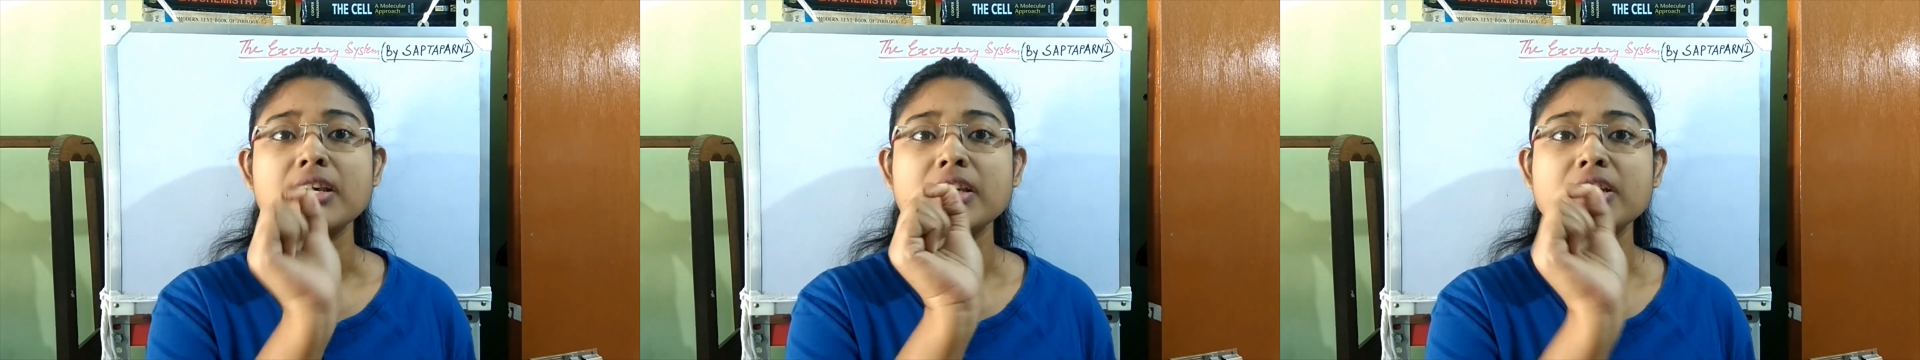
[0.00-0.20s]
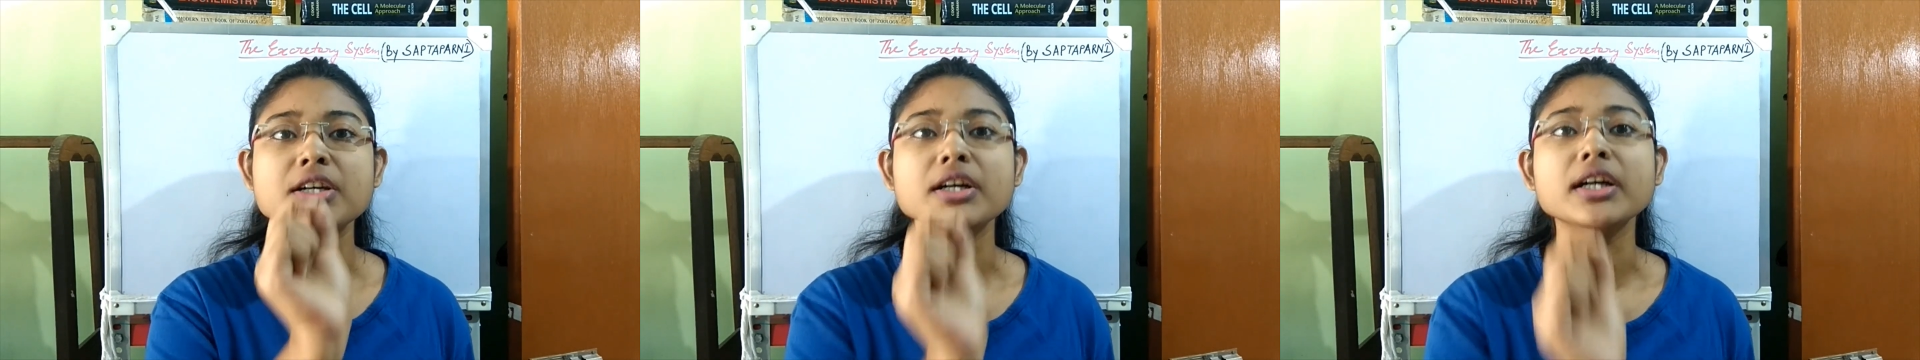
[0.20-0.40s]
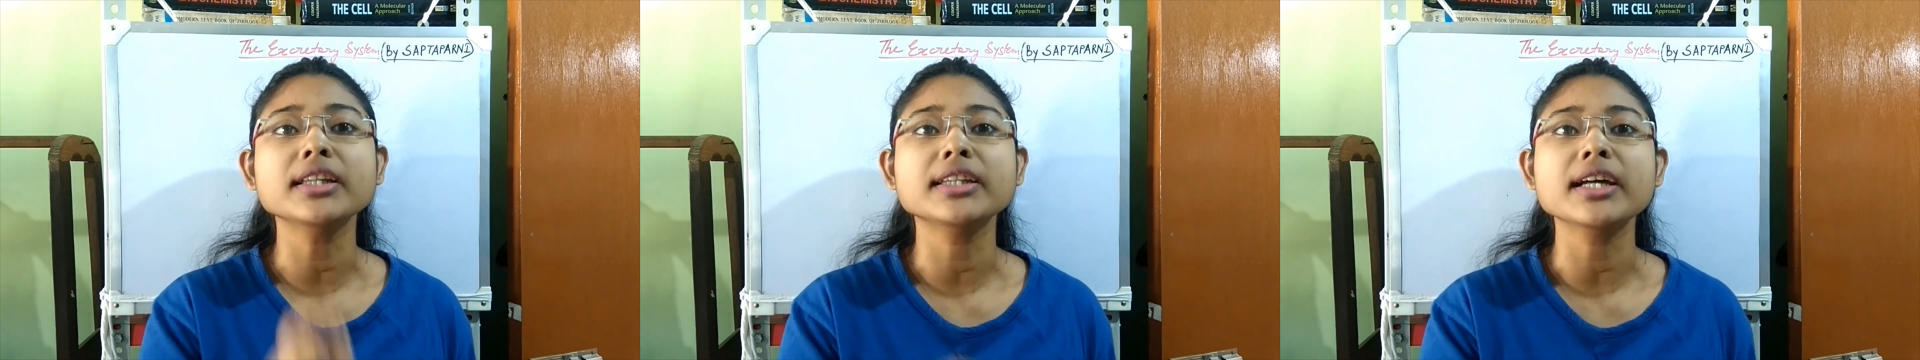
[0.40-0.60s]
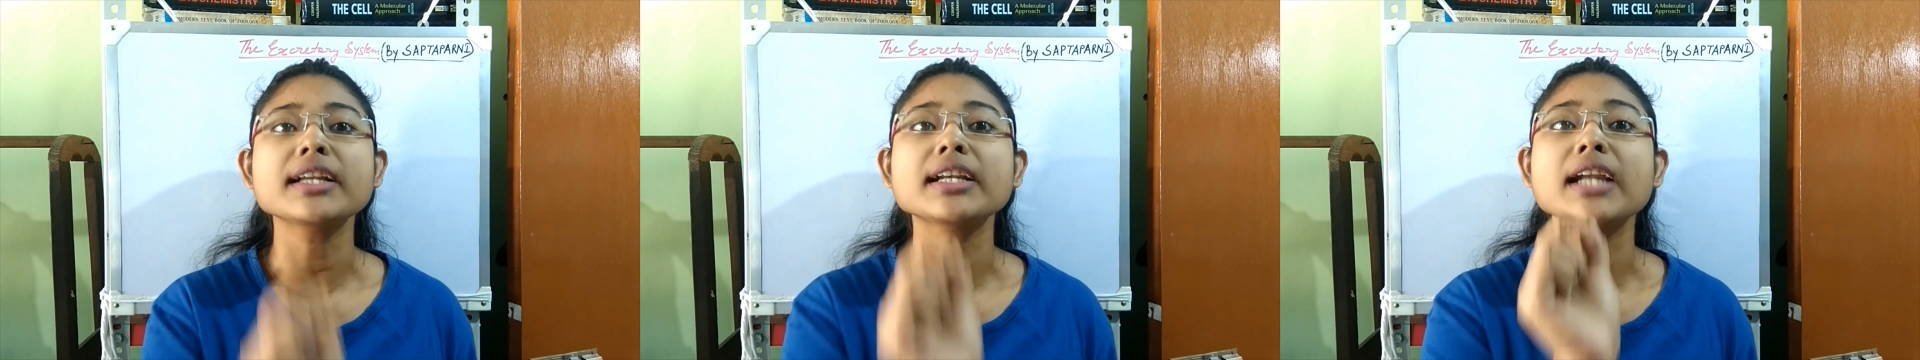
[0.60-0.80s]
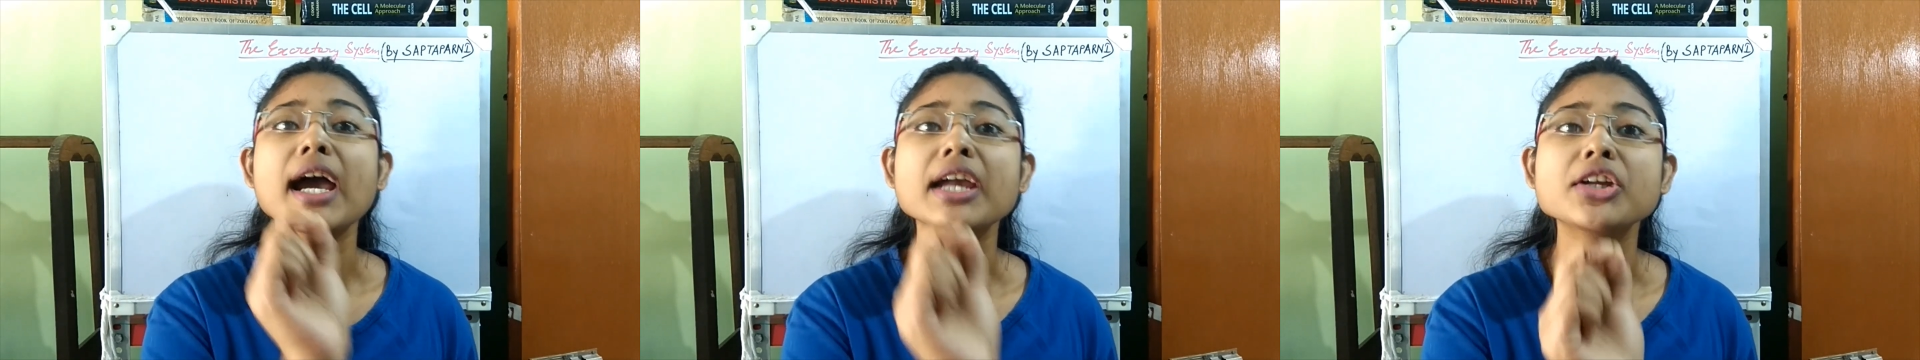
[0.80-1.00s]
here the
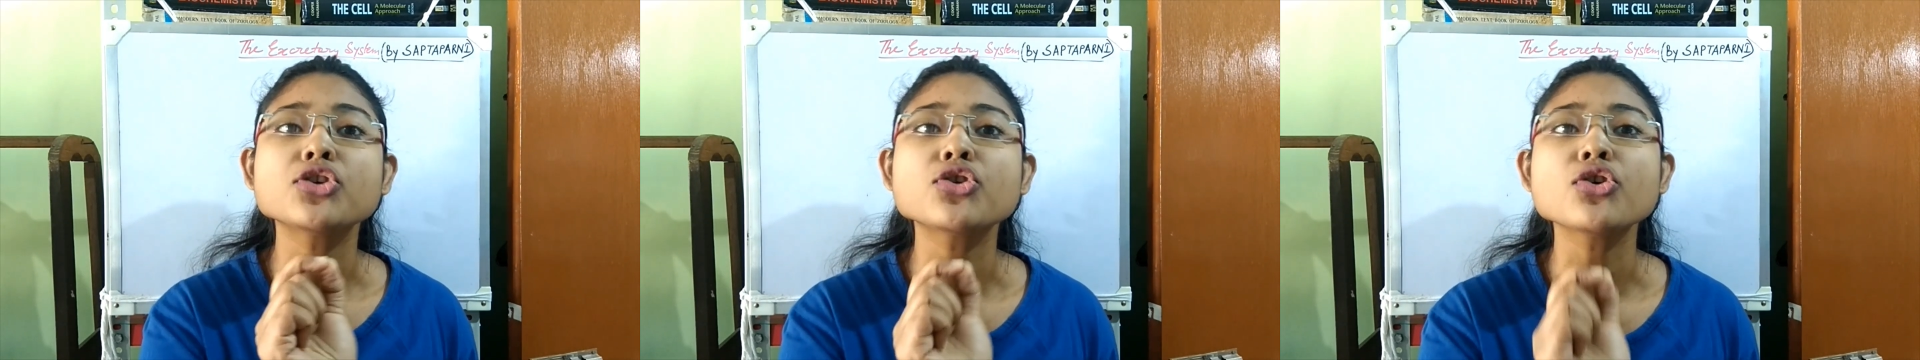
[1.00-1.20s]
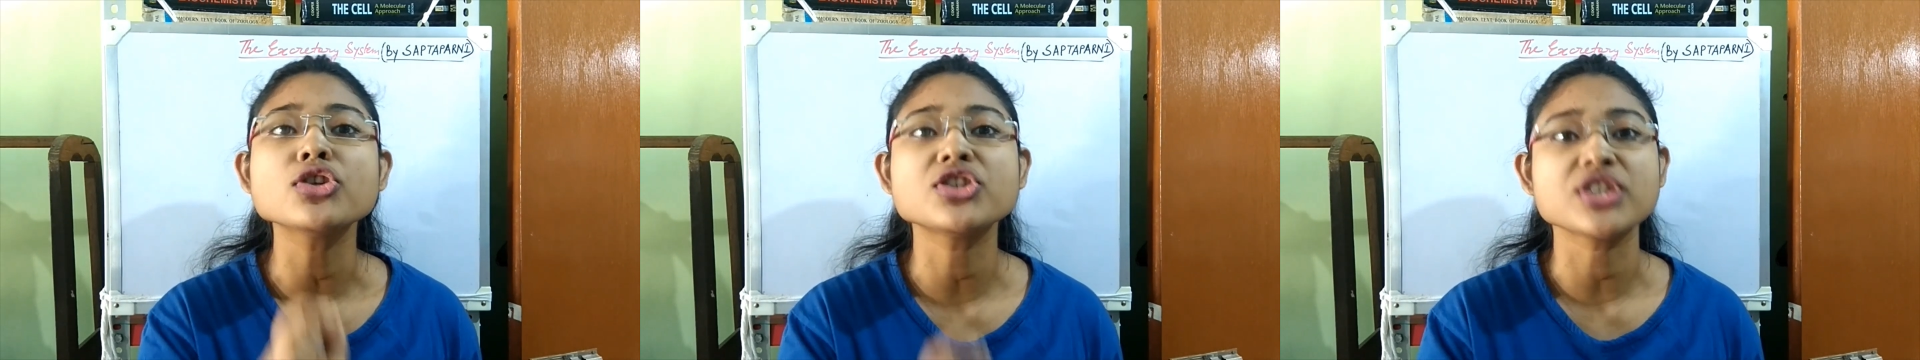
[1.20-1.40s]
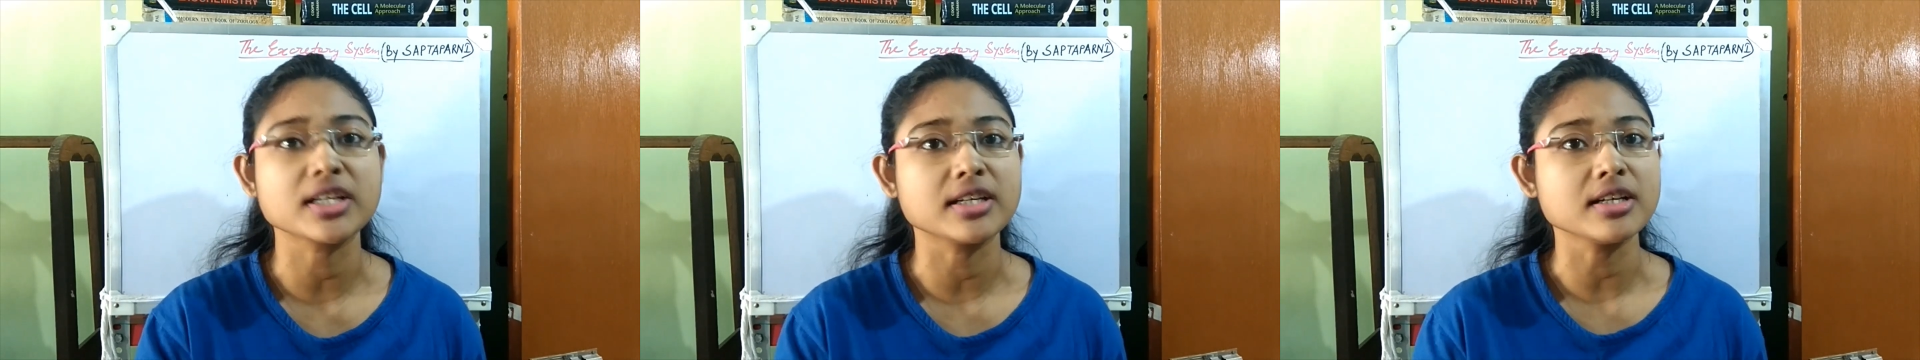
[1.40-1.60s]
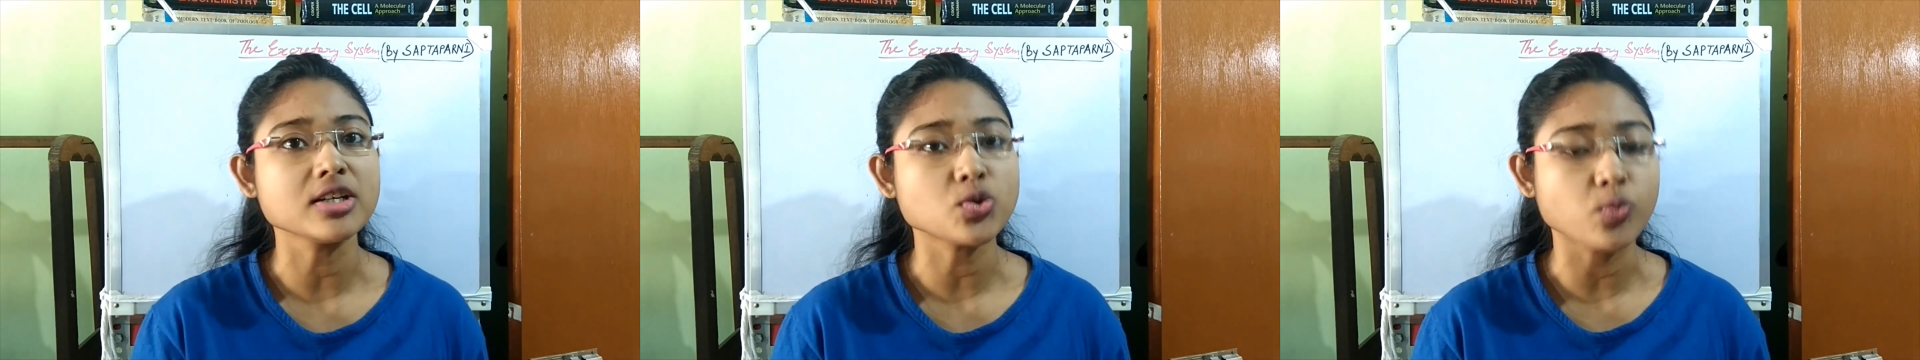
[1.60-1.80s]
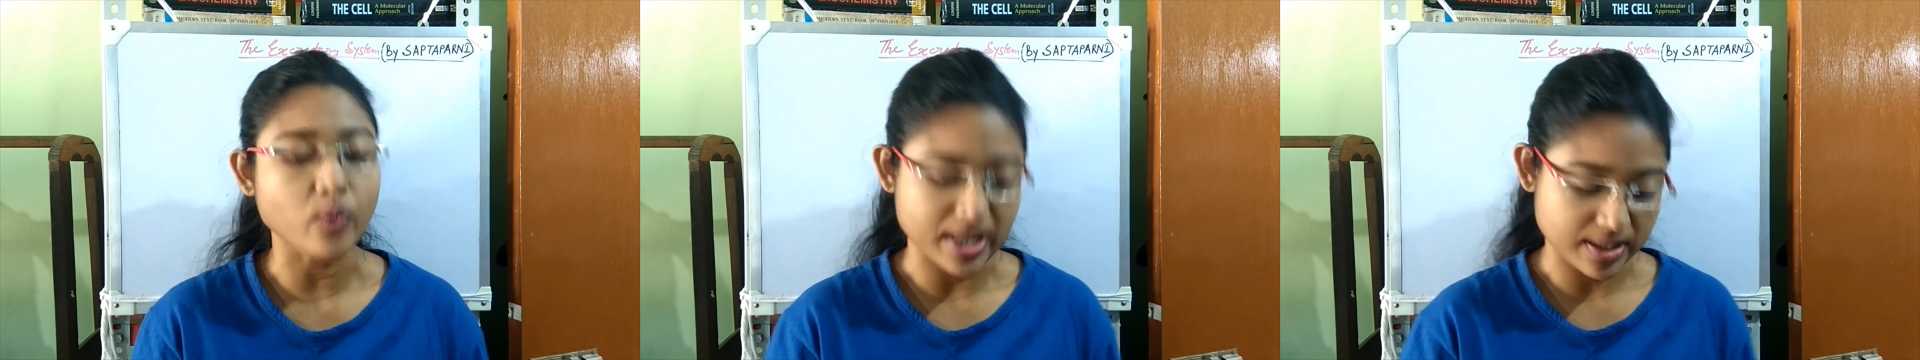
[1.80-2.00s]

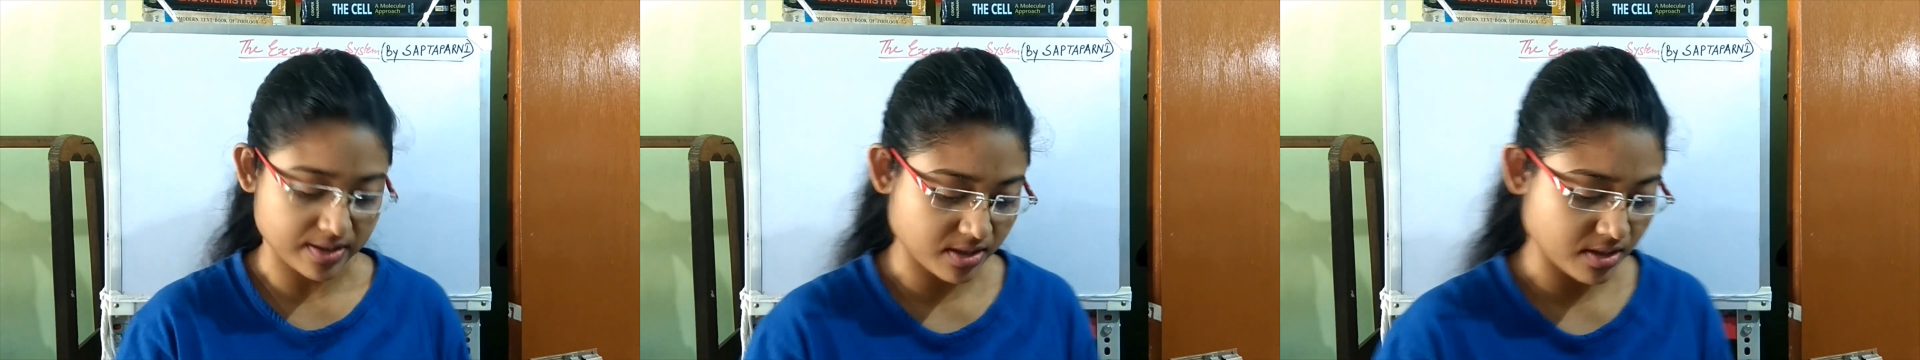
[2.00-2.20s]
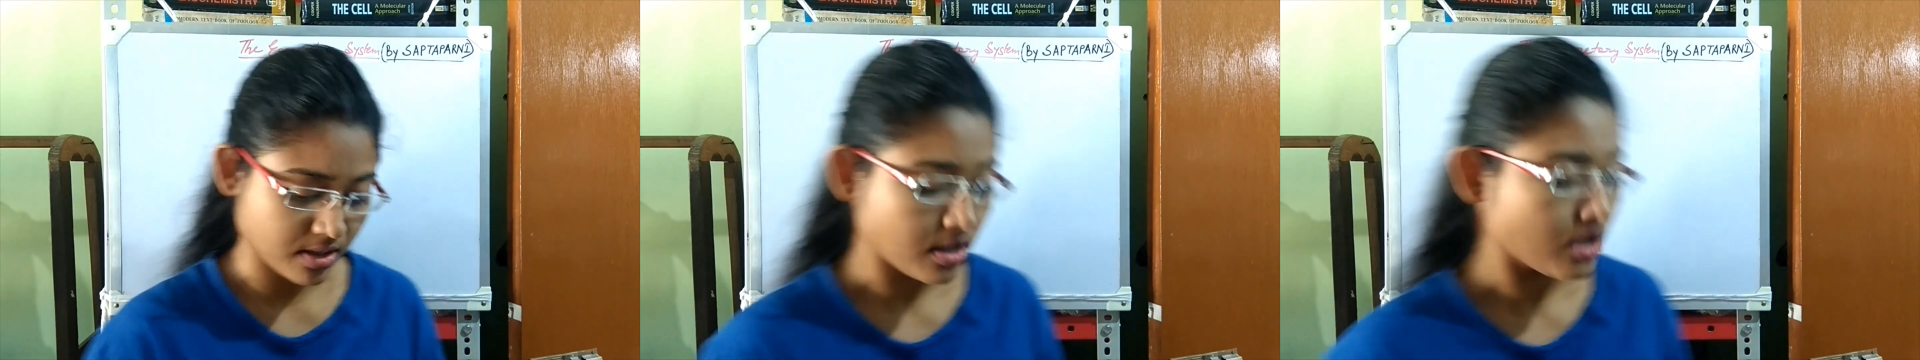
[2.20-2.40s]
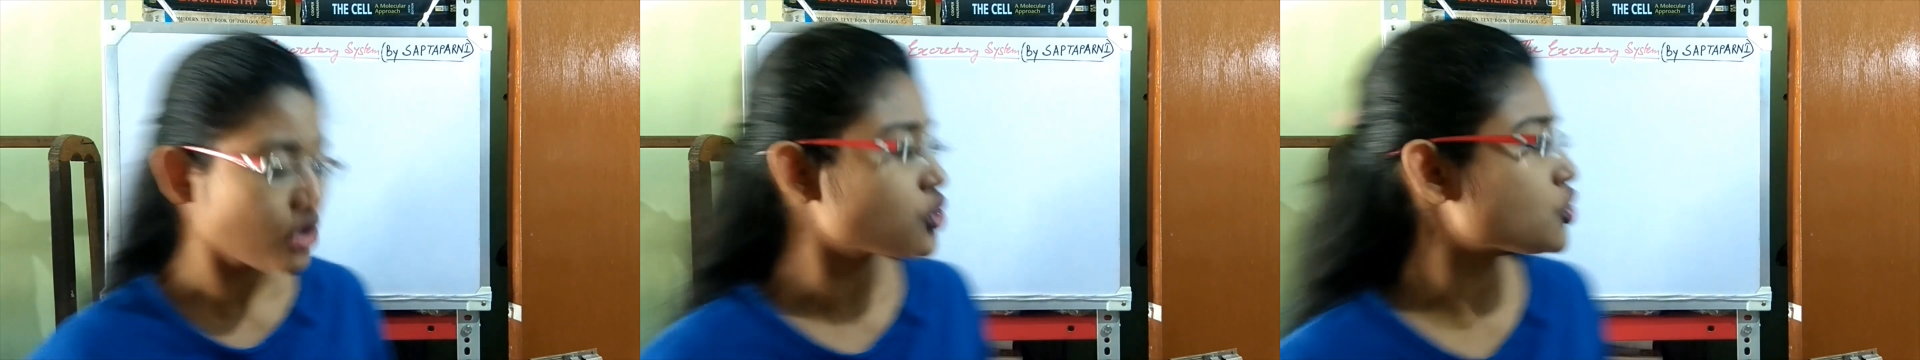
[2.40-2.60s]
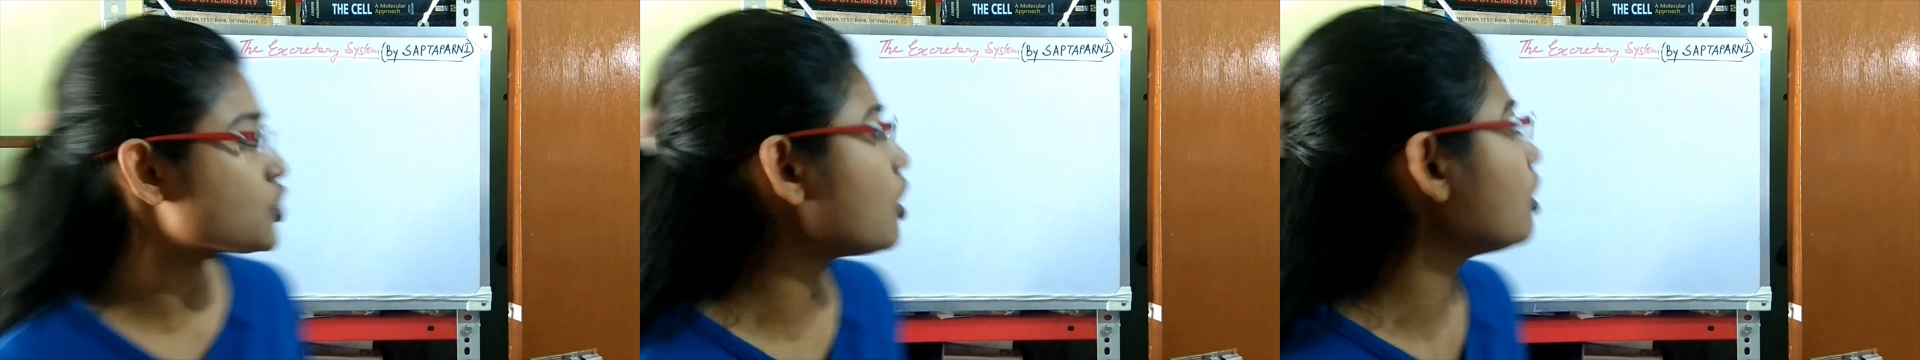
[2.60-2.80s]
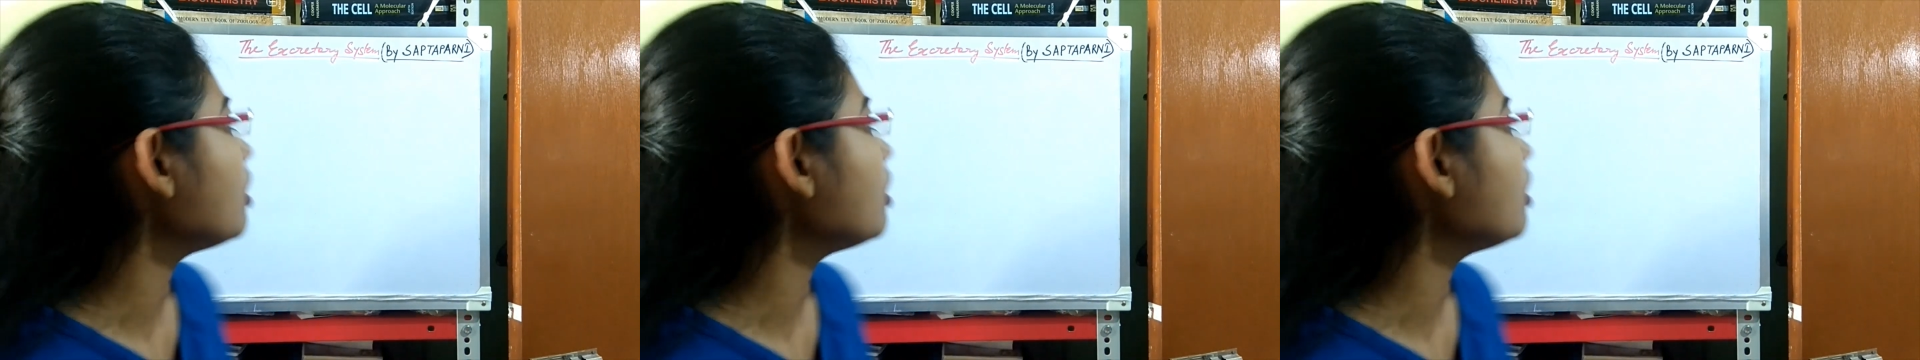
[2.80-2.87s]
nitrogenous waste. So,